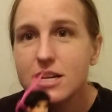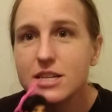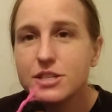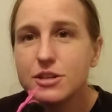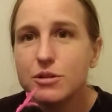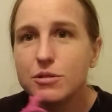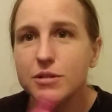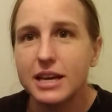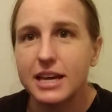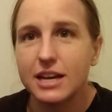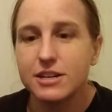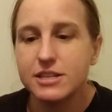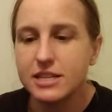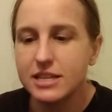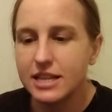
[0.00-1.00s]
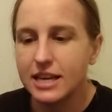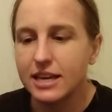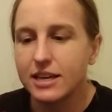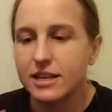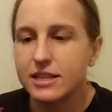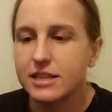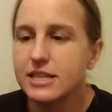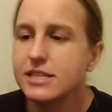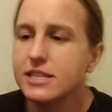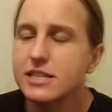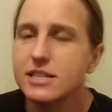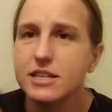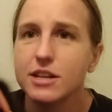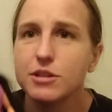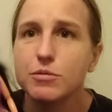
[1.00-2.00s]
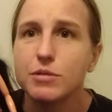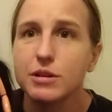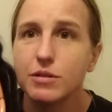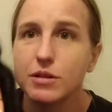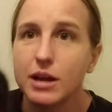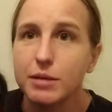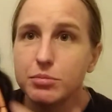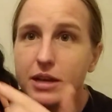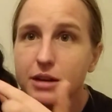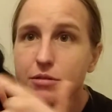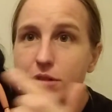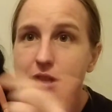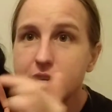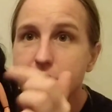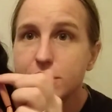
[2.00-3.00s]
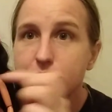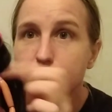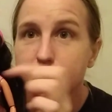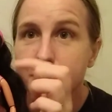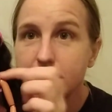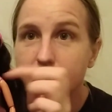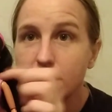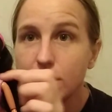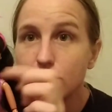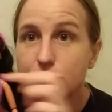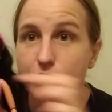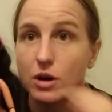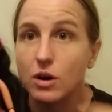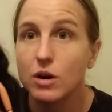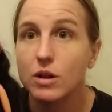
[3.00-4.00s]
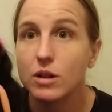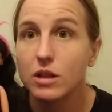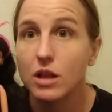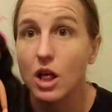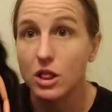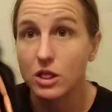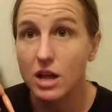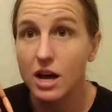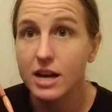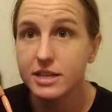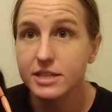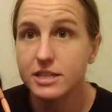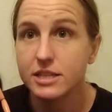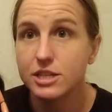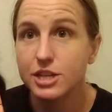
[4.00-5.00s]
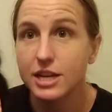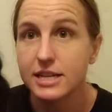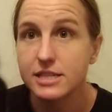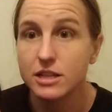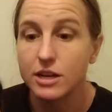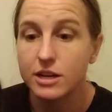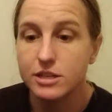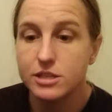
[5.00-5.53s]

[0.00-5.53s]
So, like, here's the thing. This is another one. I played with this particular doll a lot. She has a lot of